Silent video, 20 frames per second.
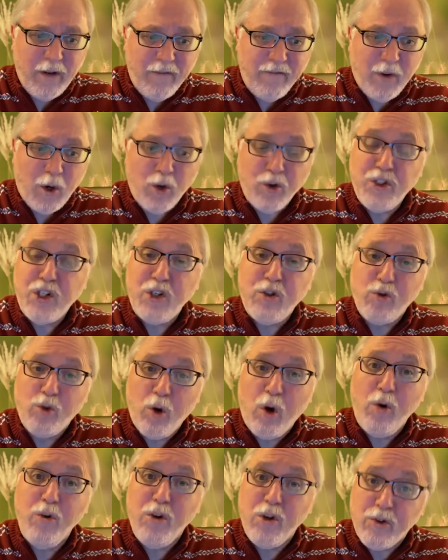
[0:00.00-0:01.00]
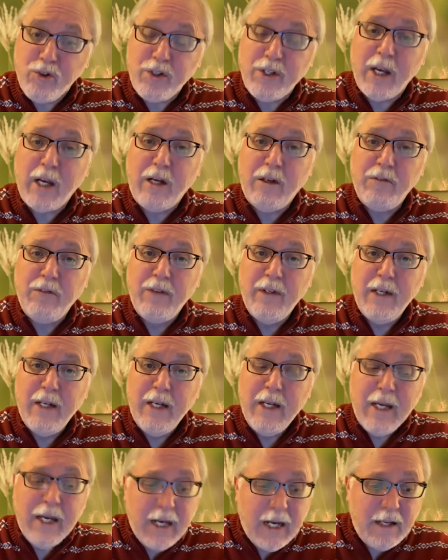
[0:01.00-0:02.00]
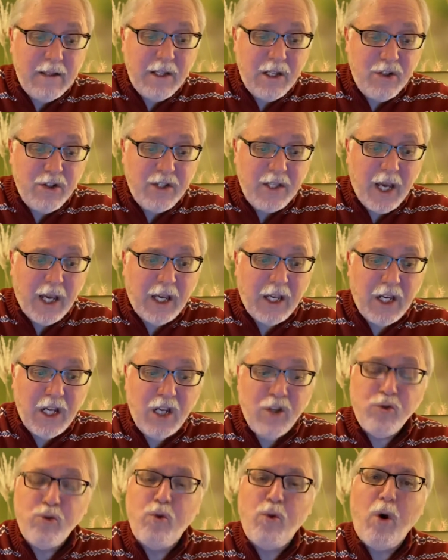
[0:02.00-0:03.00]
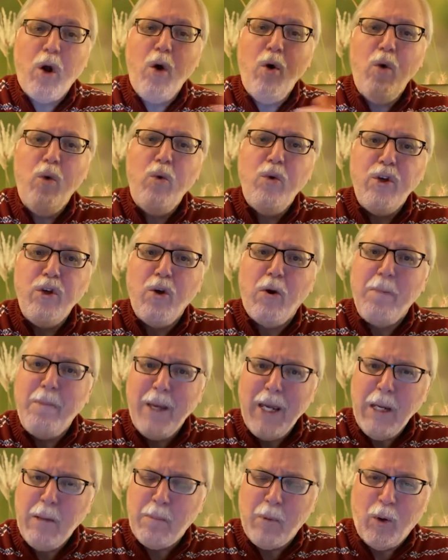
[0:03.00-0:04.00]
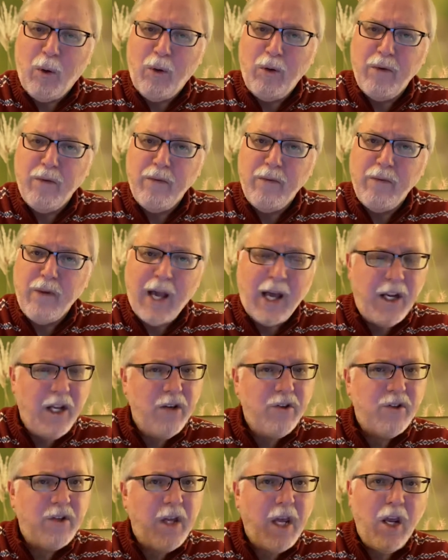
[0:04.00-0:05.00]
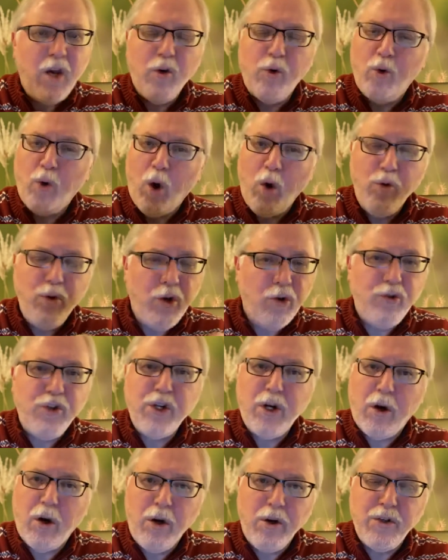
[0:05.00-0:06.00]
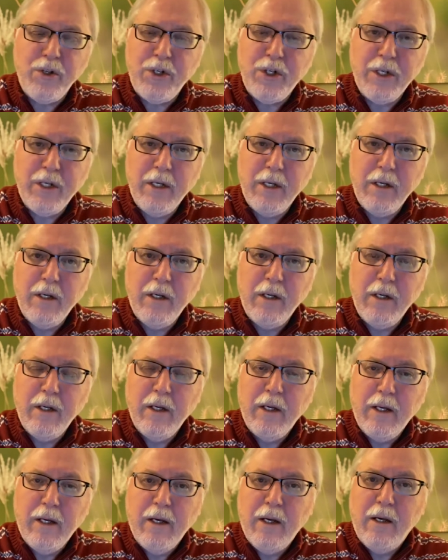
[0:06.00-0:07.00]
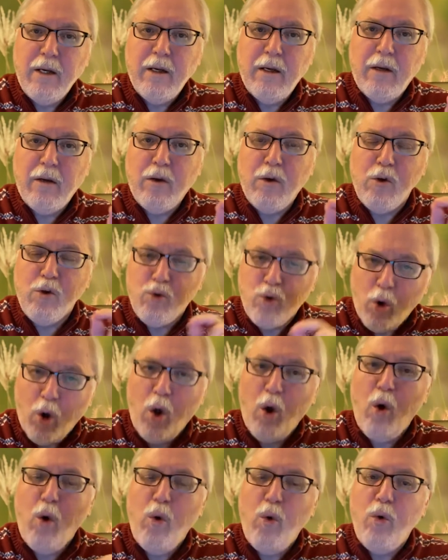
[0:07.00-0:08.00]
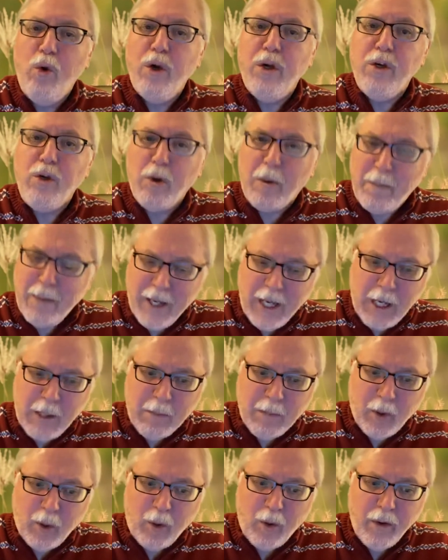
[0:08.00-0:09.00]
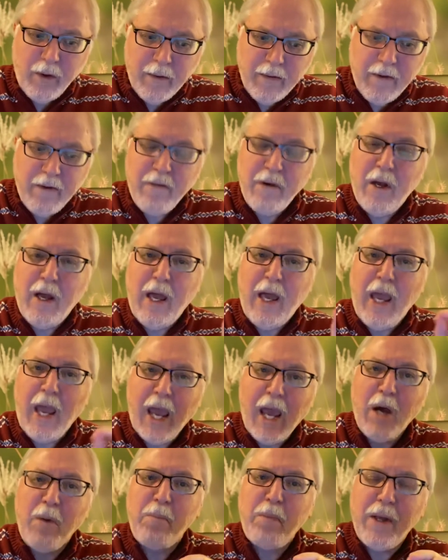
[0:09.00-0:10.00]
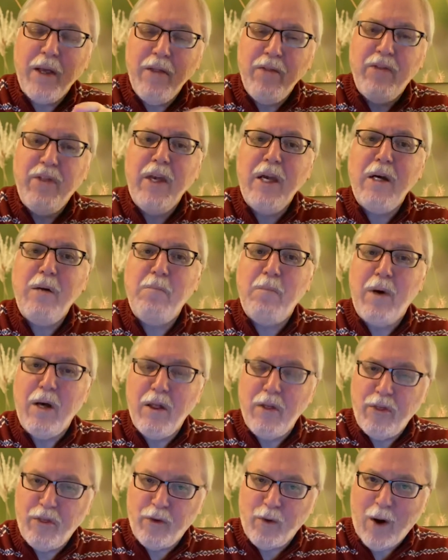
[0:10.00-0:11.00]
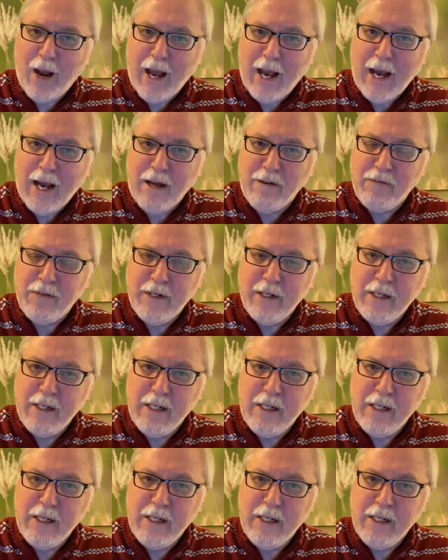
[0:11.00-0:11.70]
And first is grow yourself. And then second is grow your people. Now, I didn't say grow your church, grow your people. Help them thrive.